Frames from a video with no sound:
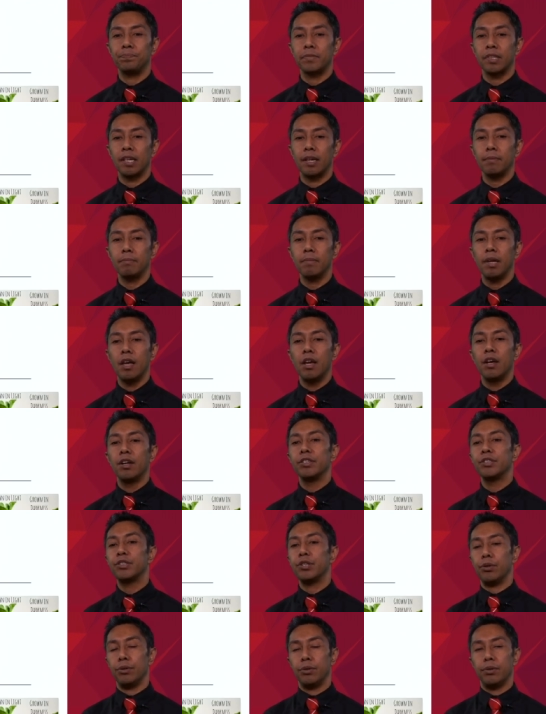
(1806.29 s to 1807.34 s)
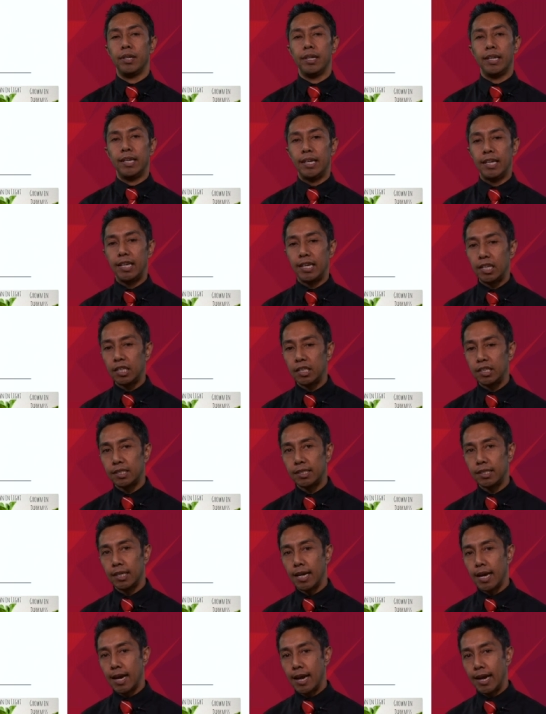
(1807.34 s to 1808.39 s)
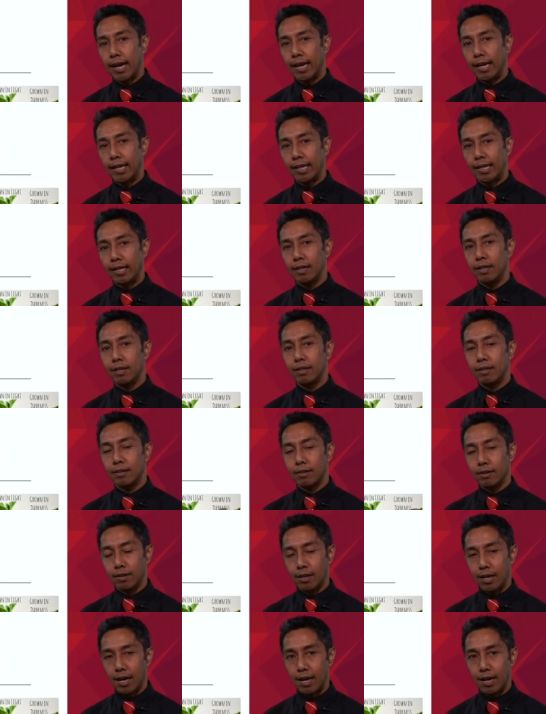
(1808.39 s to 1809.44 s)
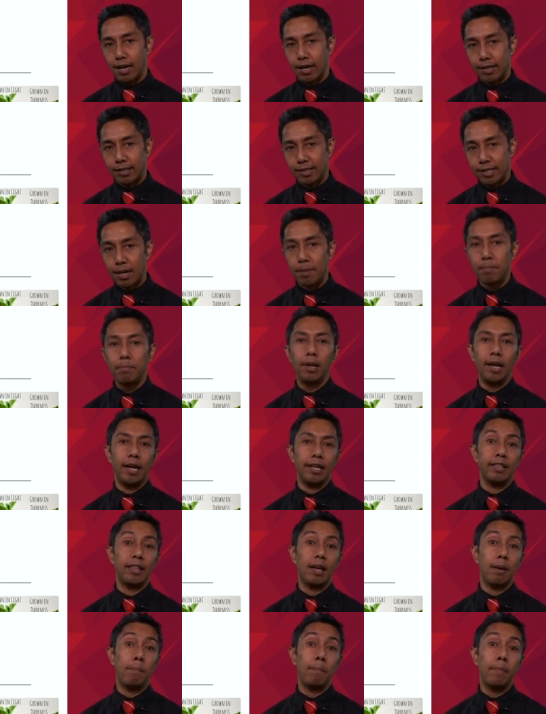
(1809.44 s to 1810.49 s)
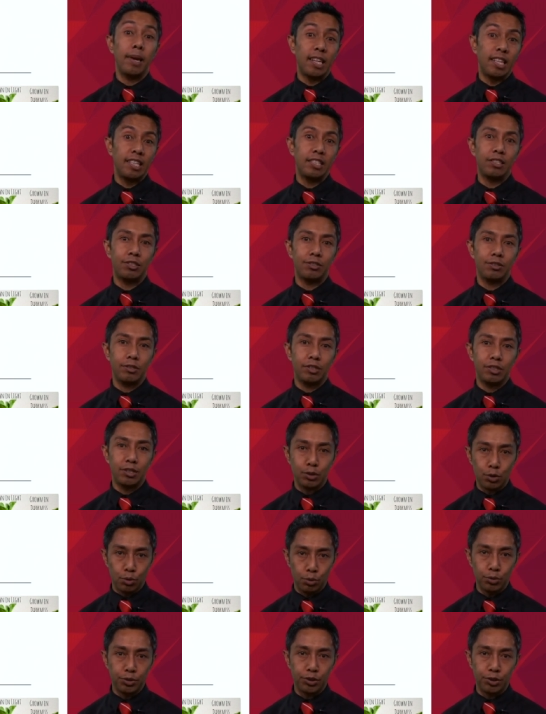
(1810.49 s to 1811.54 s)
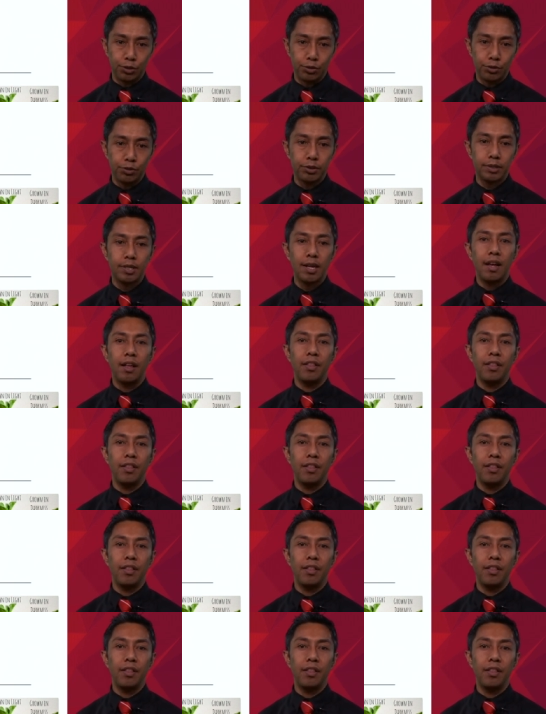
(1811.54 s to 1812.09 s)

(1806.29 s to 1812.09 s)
Okay? So here's a uh, template that many schools use.